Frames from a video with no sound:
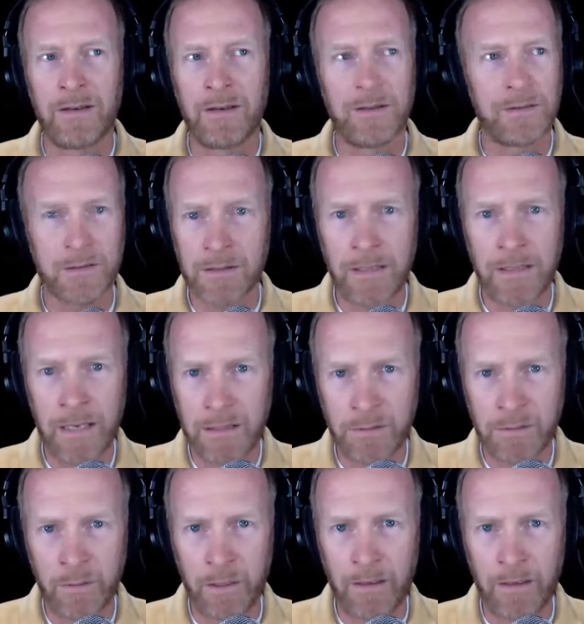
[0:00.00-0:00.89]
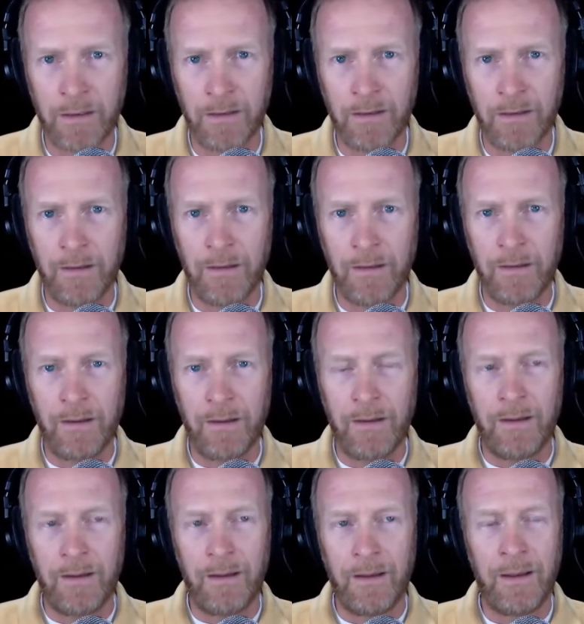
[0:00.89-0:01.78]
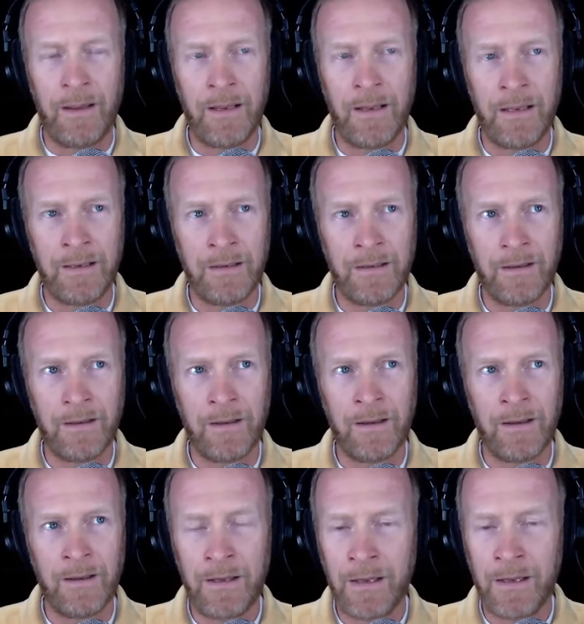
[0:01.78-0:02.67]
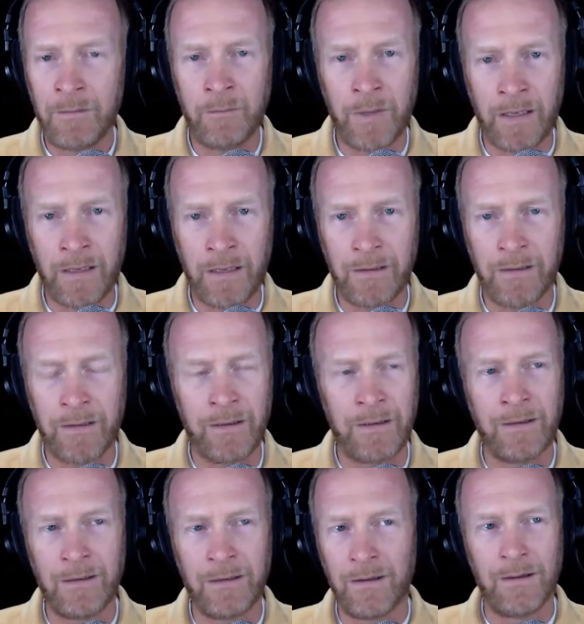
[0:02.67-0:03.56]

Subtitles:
just last week. And it hit me. And